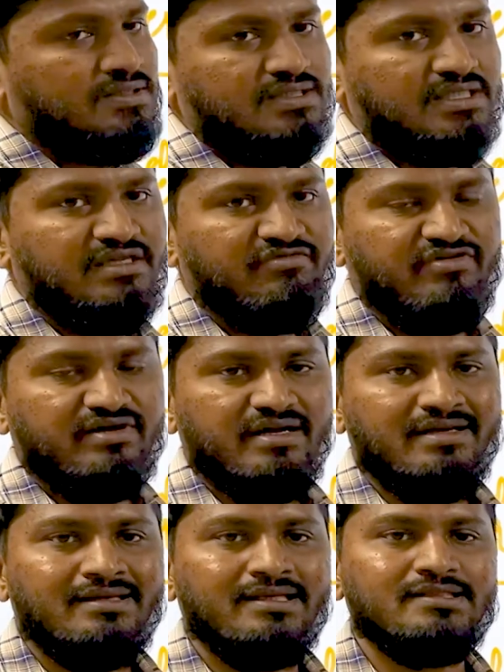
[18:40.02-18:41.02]

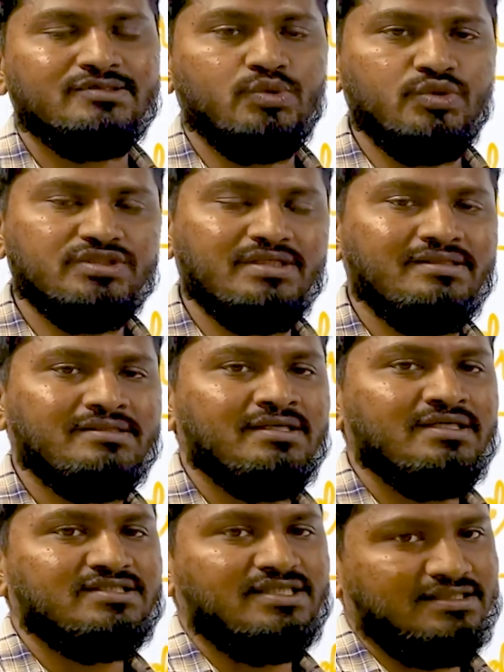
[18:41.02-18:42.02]
significant social
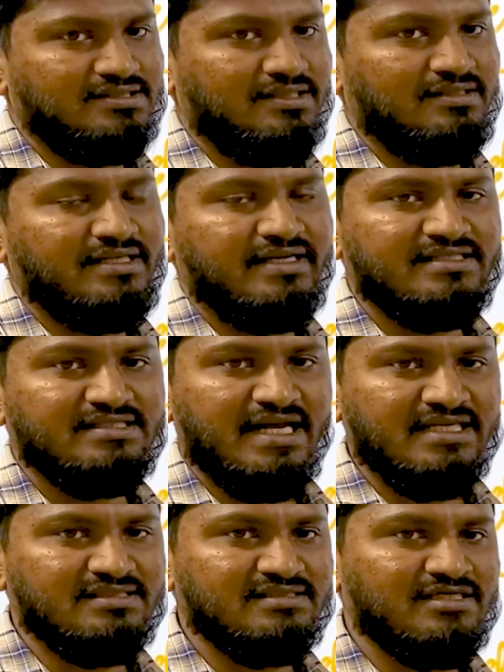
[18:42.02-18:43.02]
structure, that is
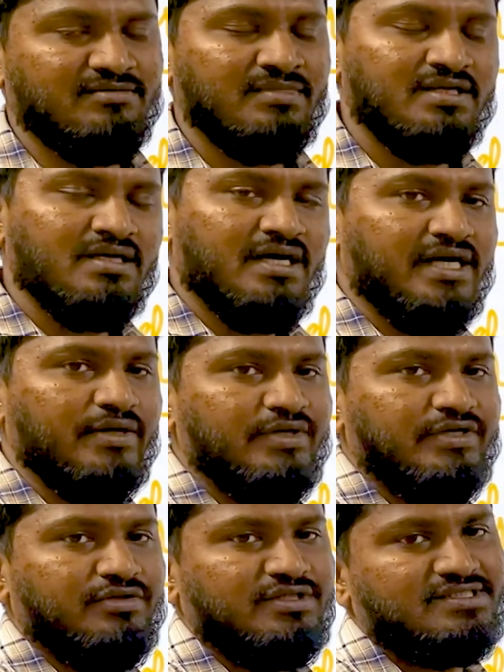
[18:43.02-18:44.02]
caste system, arrived
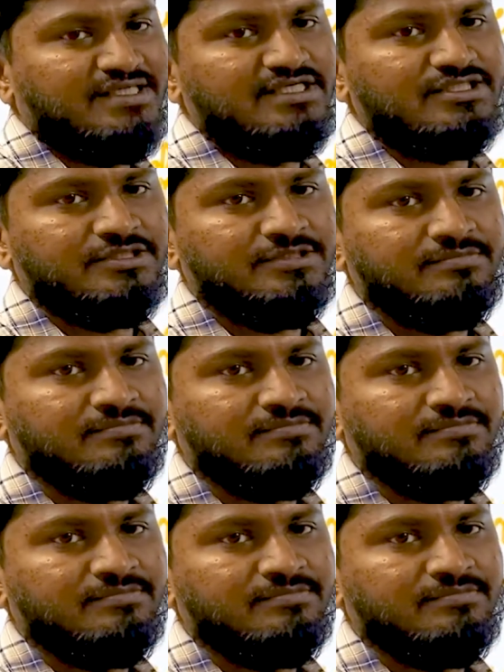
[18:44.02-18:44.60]
into the stage.